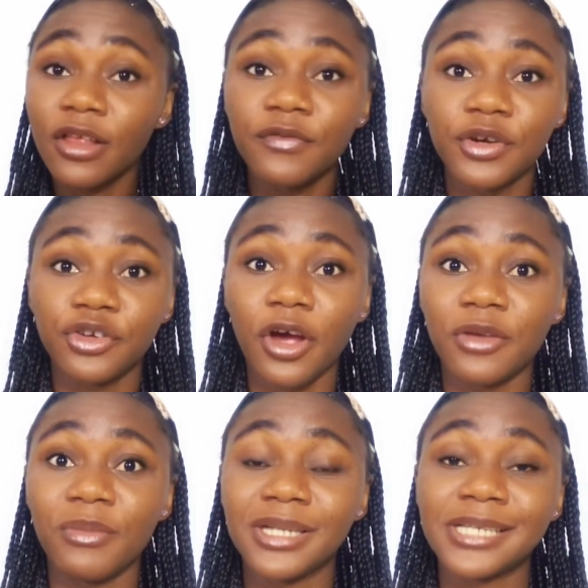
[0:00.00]
of your
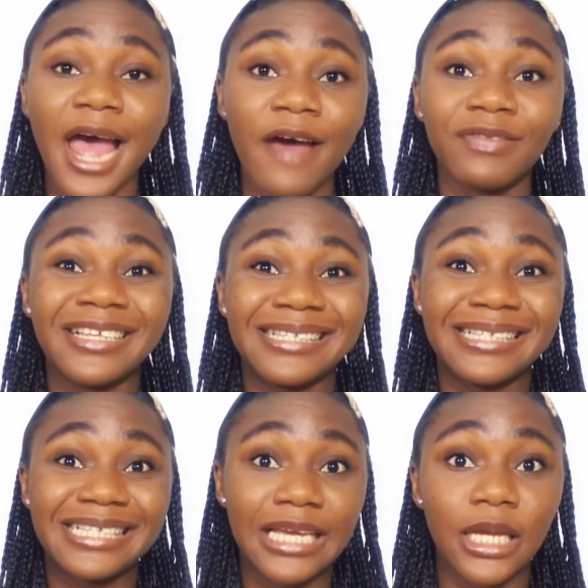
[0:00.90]
documents have the
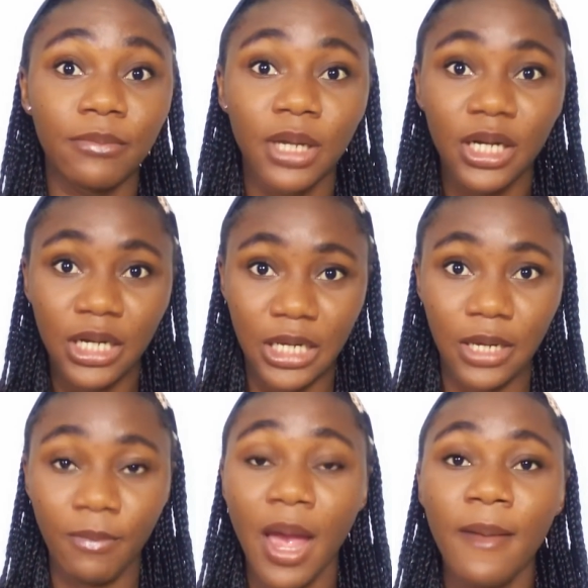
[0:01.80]
same name,